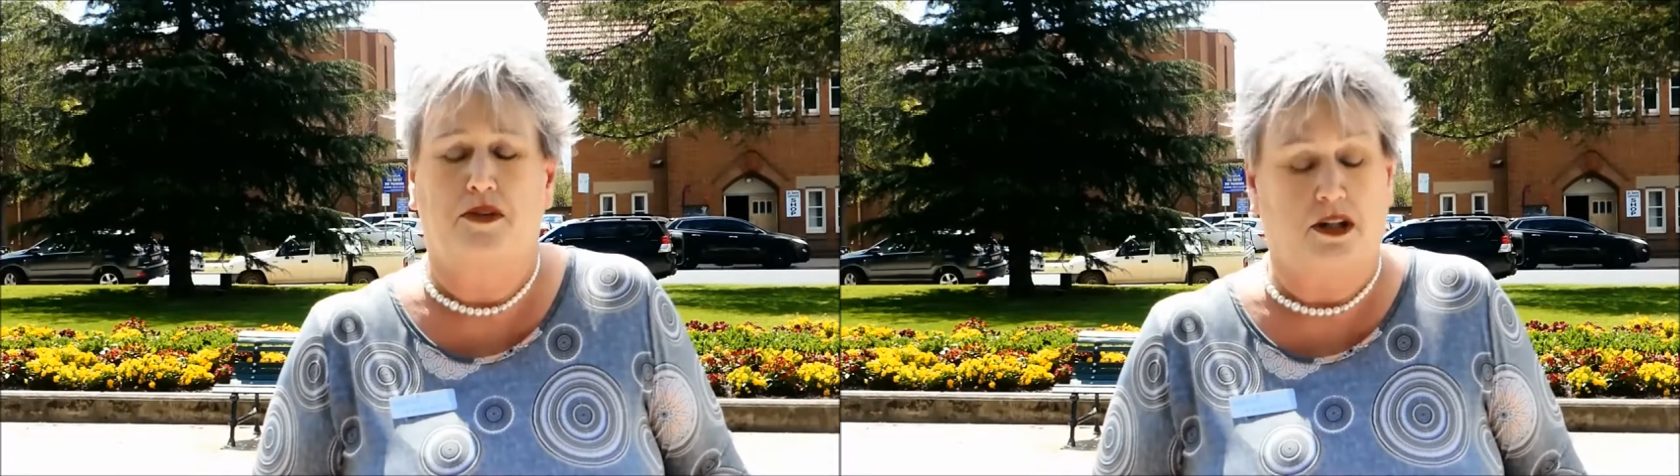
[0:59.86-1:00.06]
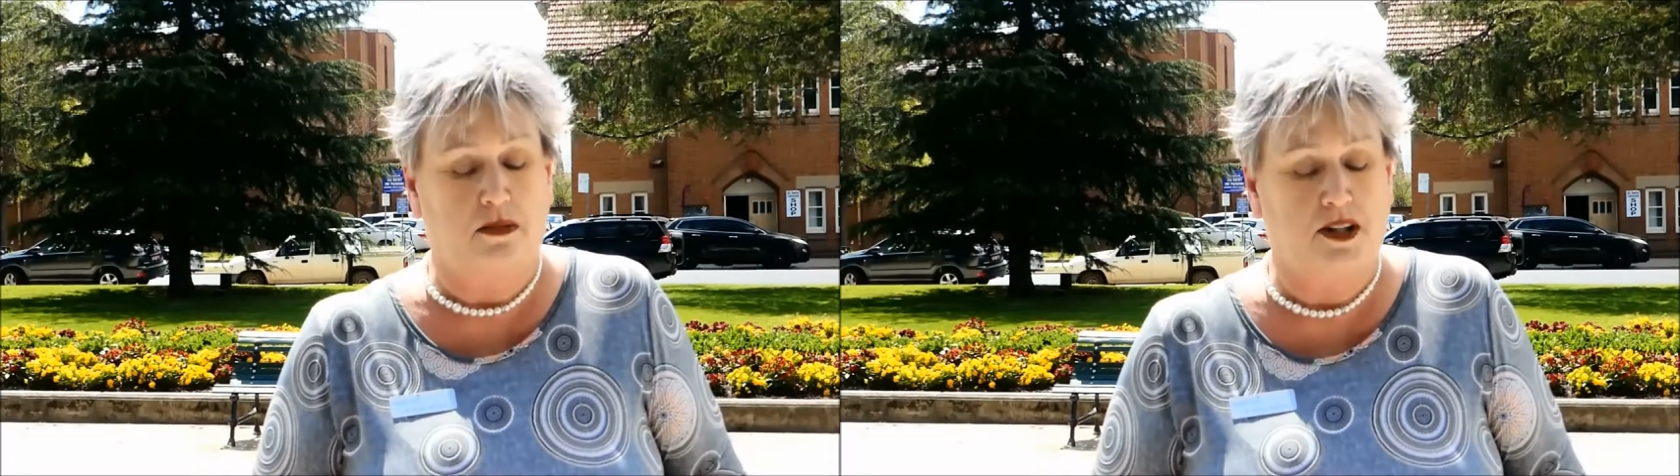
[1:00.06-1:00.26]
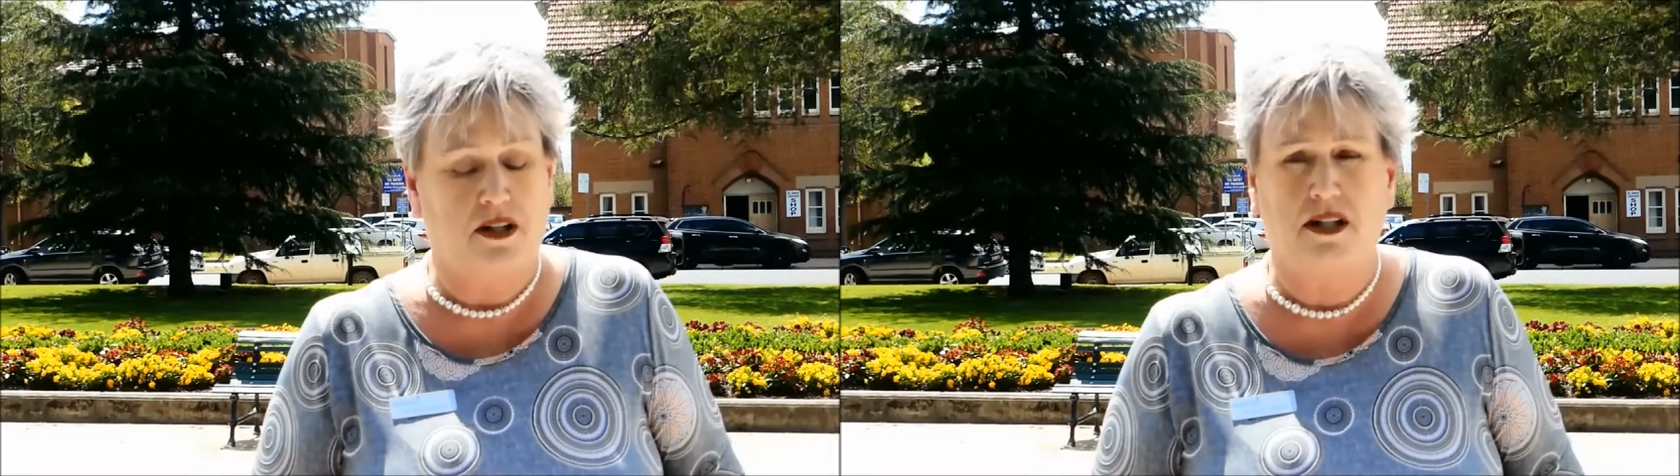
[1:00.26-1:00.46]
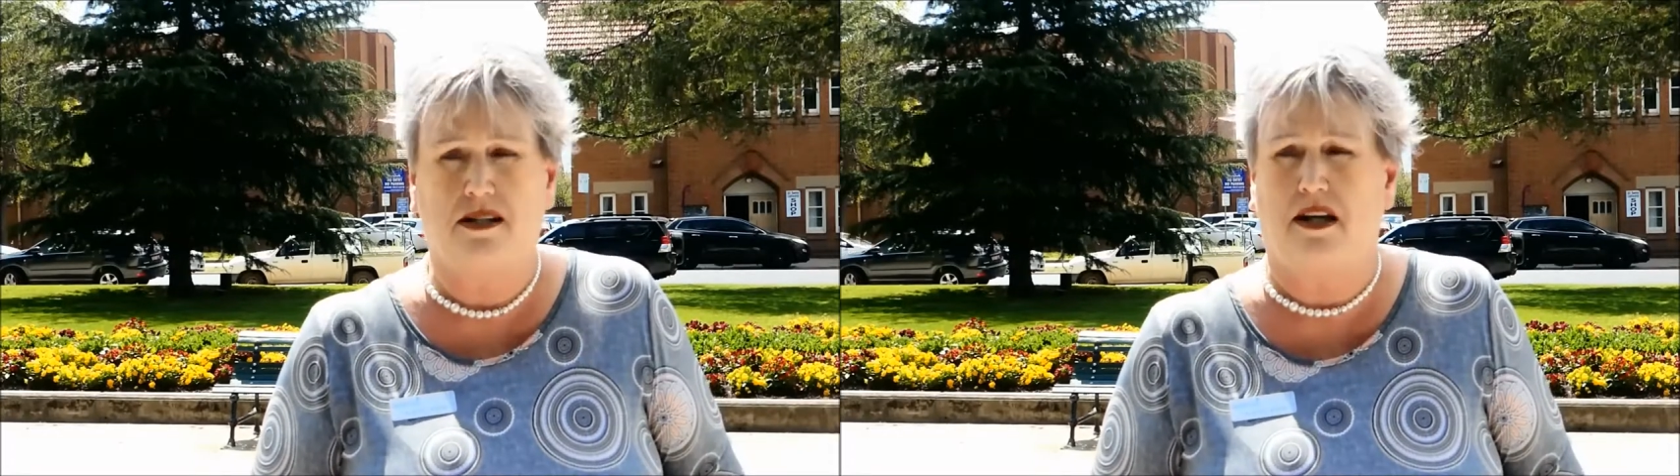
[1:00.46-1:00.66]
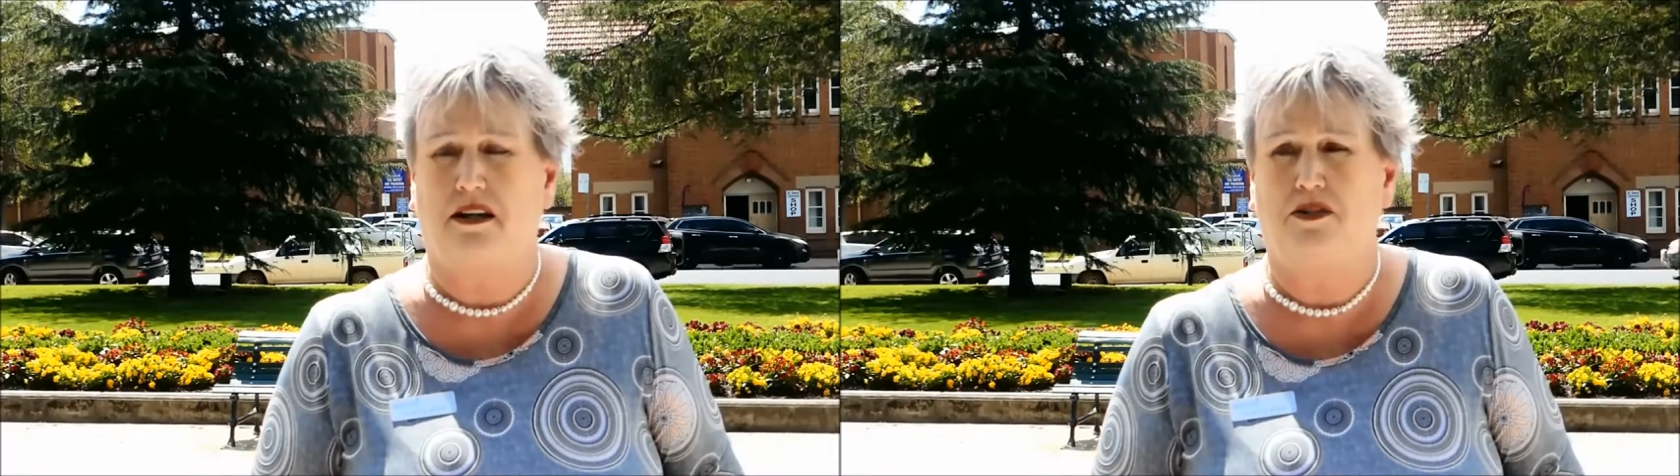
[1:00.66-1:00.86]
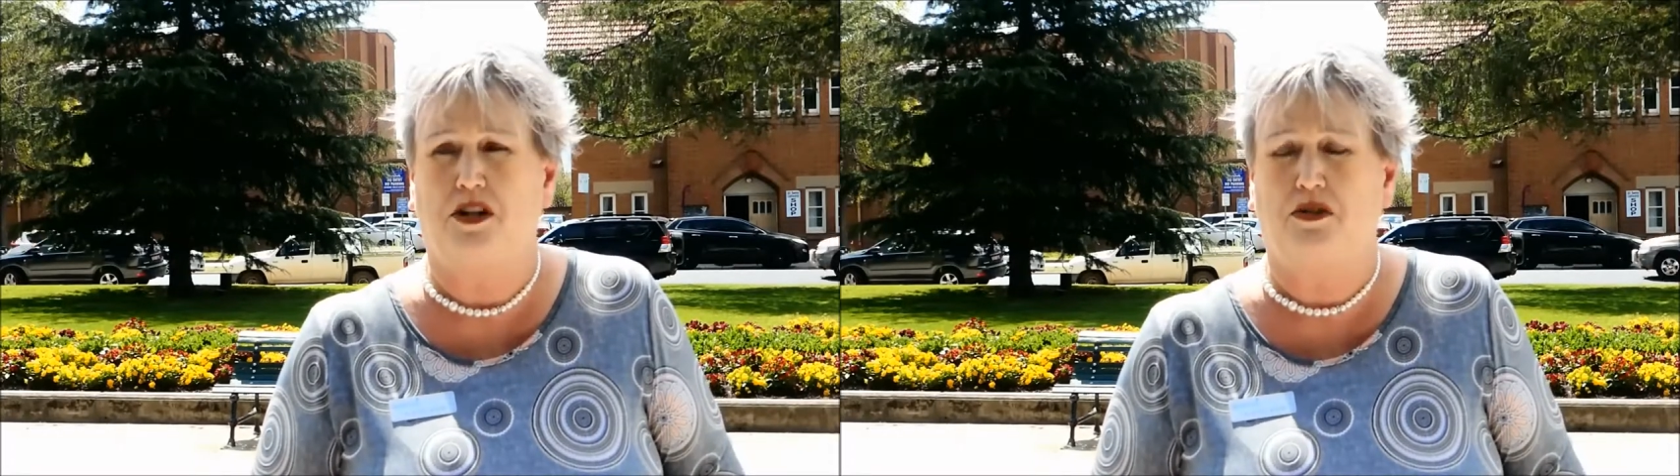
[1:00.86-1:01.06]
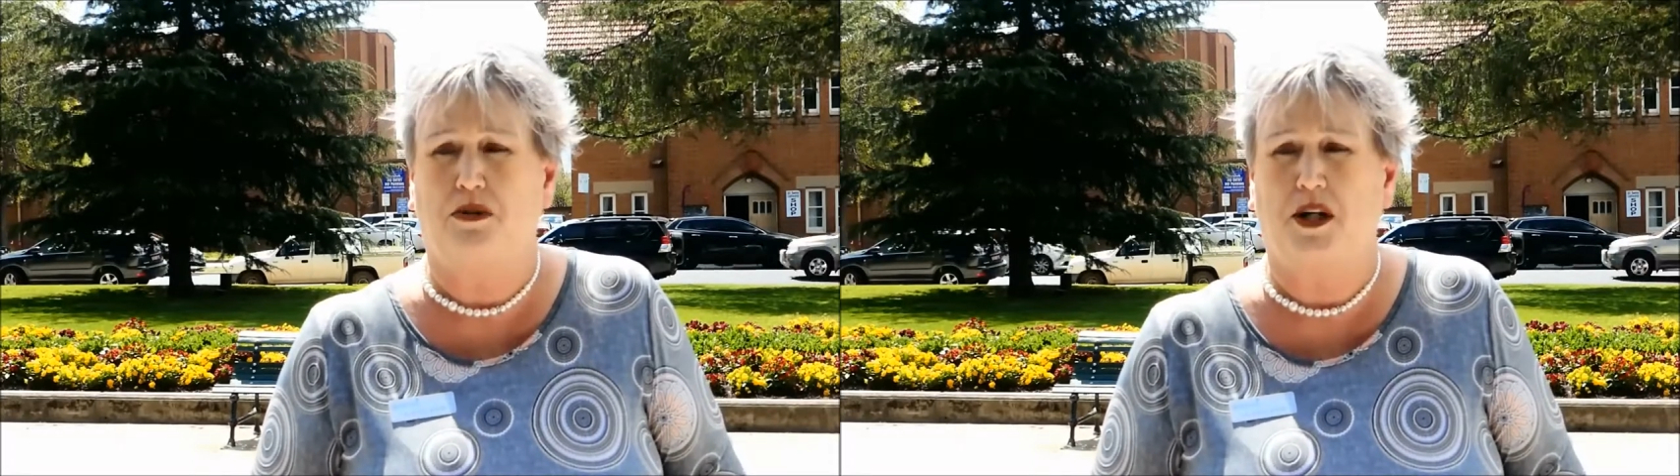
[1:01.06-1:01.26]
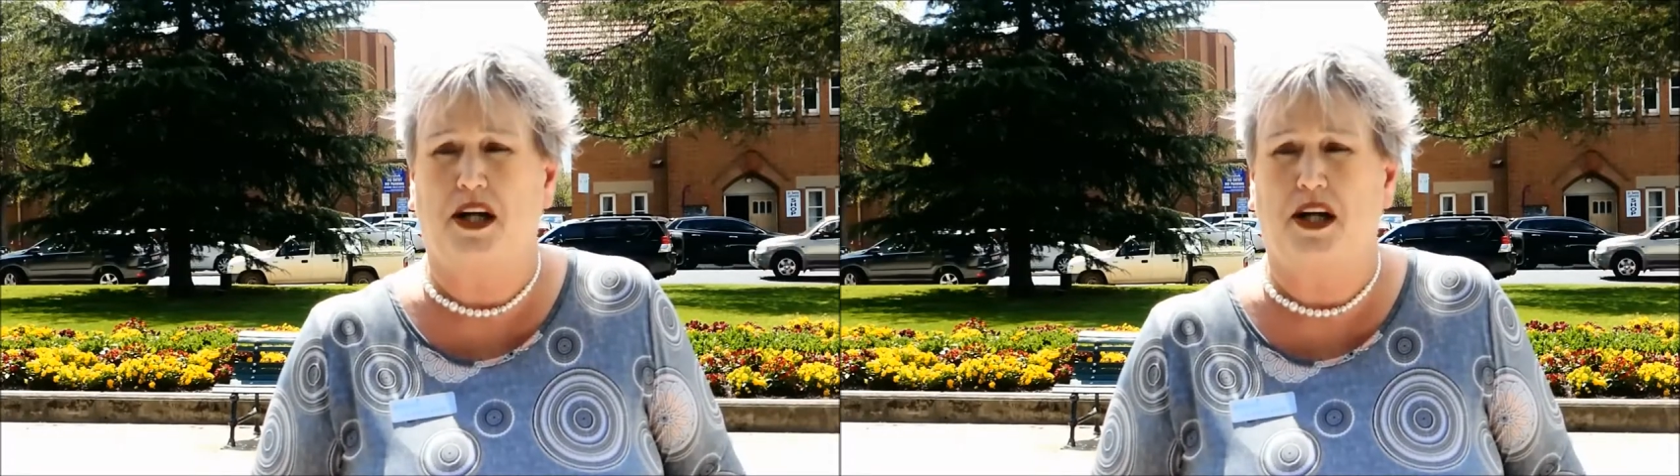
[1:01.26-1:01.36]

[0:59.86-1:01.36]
The community safety group,